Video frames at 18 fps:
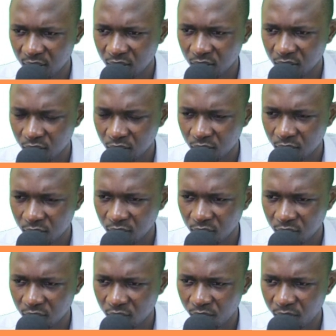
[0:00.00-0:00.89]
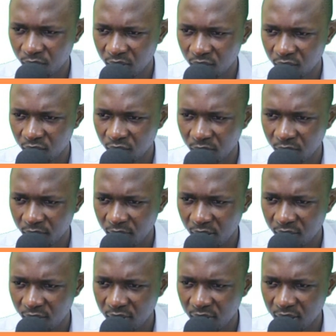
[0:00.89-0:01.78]
So cost equipment will be
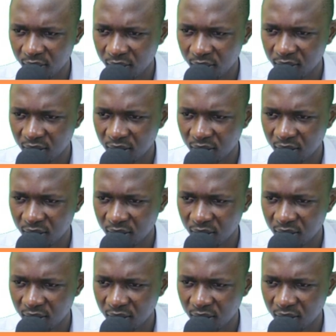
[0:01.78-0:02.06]
valued at